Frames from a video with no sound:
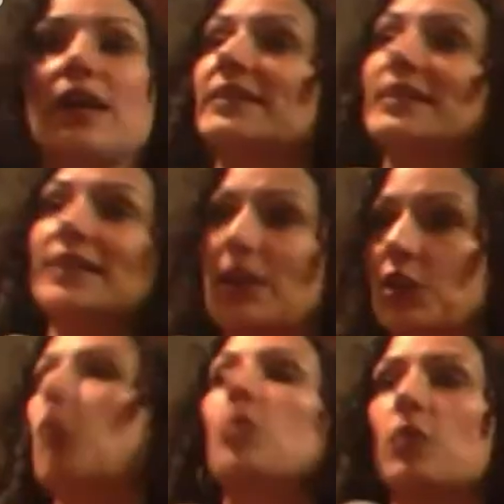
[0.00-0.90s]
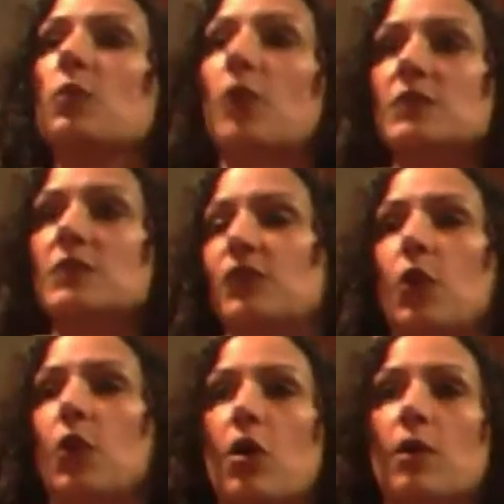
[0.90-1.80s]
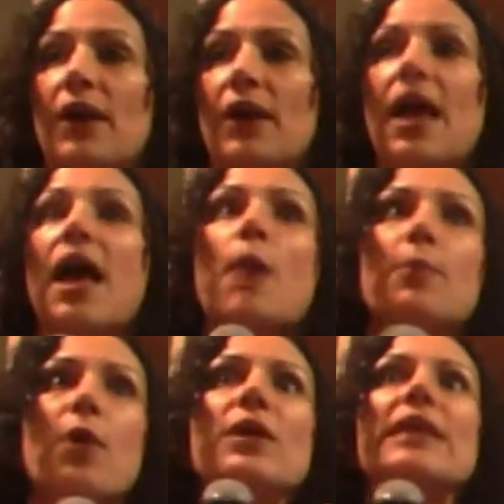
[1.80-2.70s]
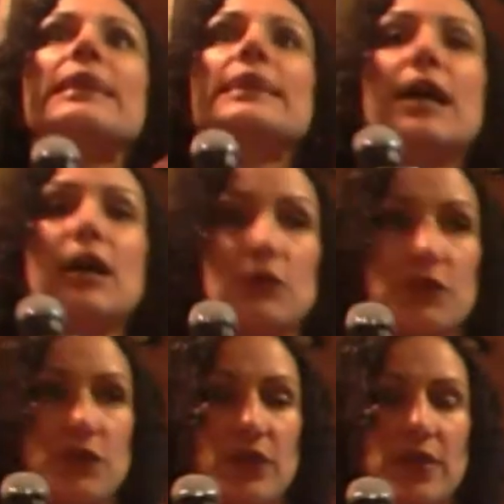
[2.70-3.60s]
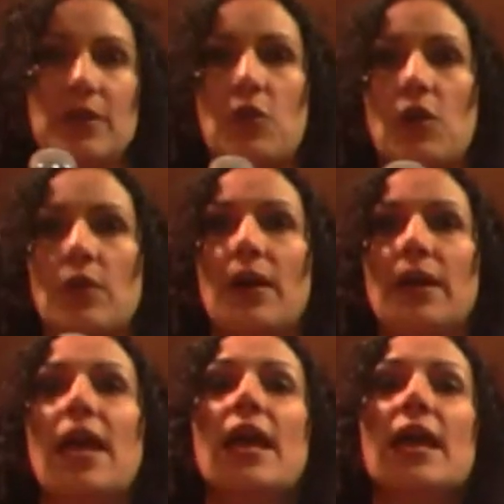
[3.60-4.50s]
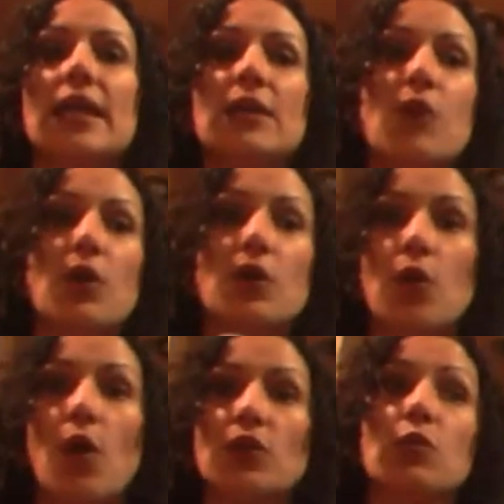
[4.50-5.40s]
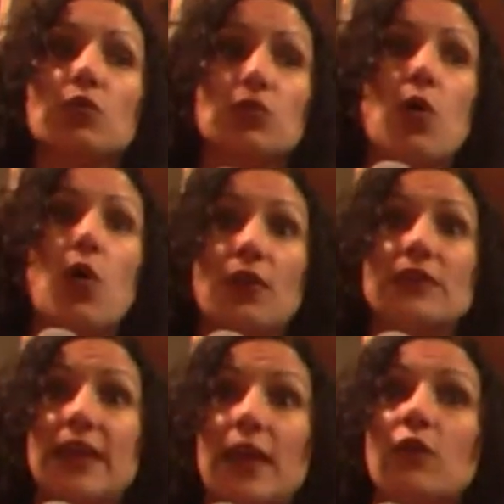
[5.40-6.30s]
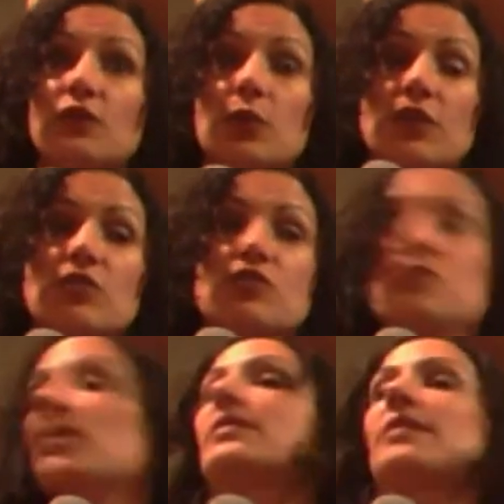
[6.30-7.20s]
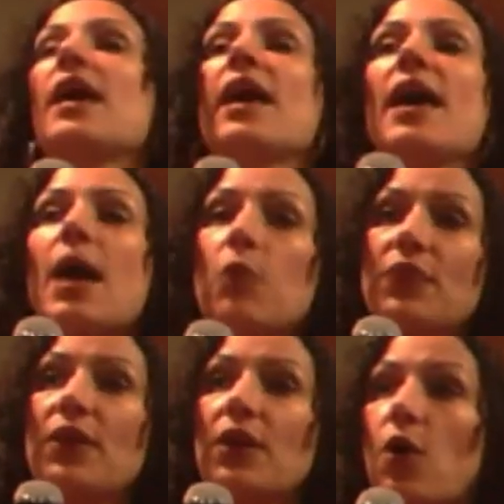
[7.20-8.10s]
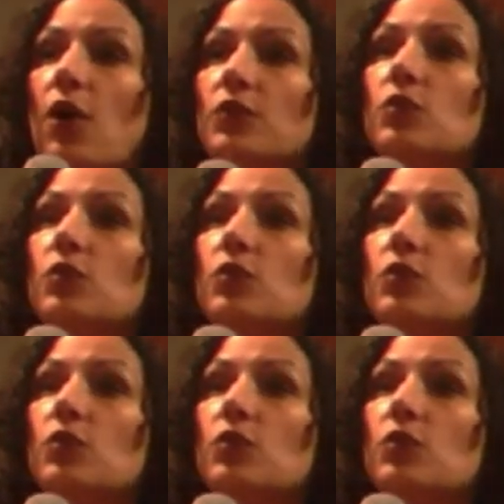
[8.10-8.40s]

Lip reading: I did not know who he was before Arbonne, but we love him in Arbonne. He wrote an article called The Tale of Two Industries. And what that article